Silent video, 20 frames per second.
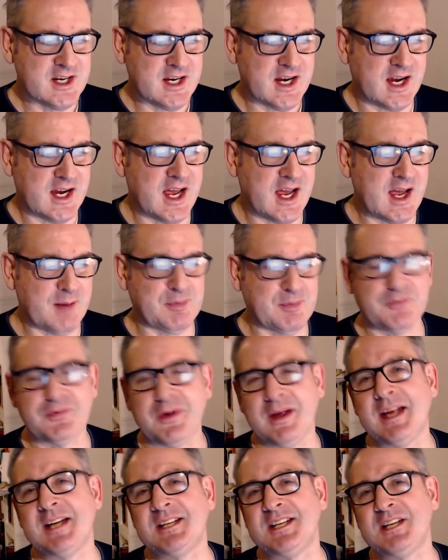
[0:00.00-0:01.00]

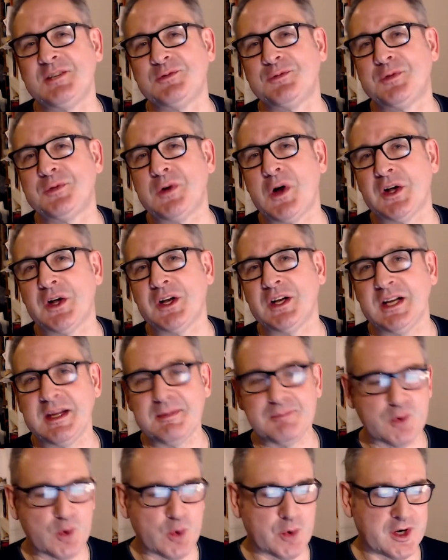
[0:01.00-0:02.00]
and he's violently
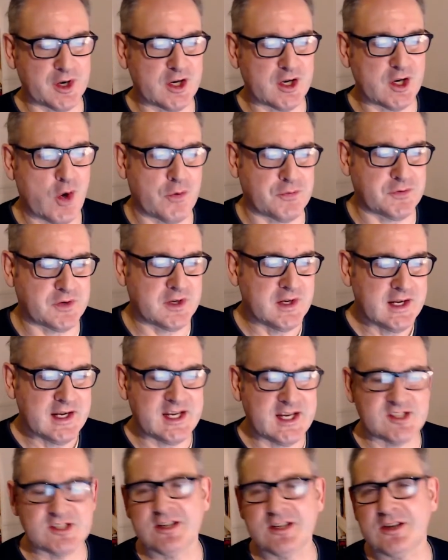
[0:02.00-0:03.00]
borne aloft,
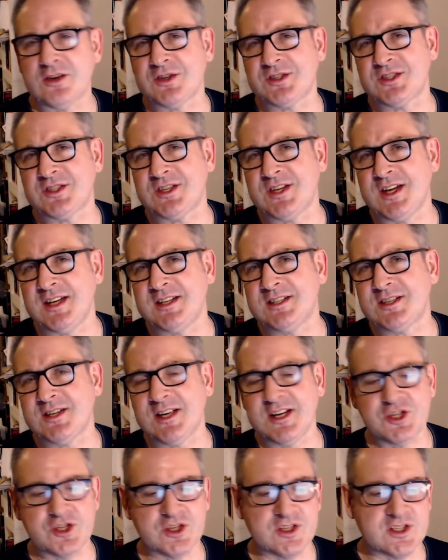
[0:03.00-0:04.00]
his last
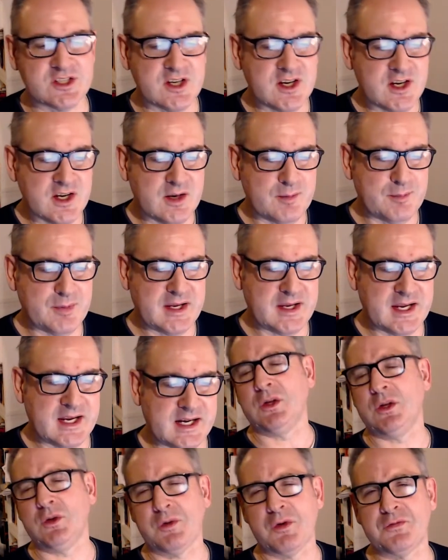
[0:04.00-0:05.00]
sensations
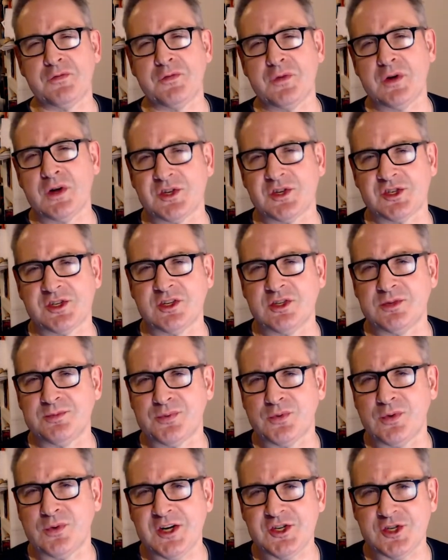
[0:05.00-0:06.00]
being of a vast
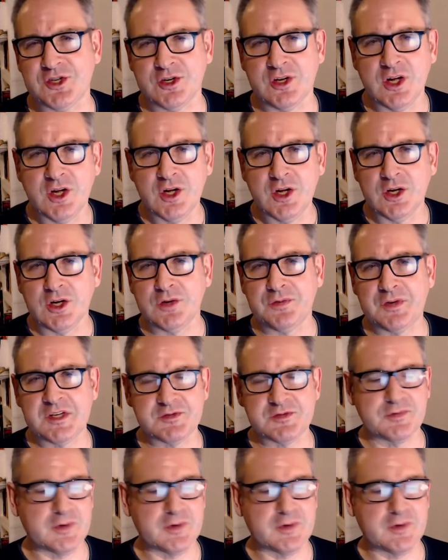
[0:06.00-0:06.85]
compression of his